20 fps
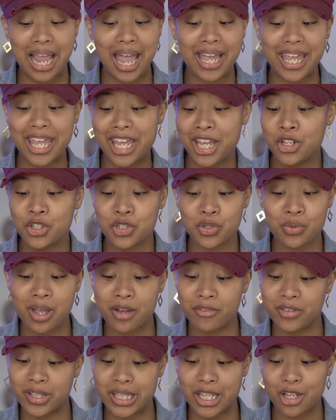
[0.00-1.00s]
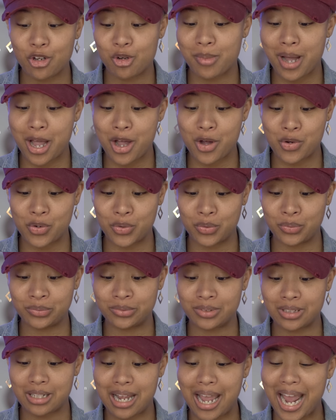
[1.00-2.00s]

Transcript: I can't do everything on my own.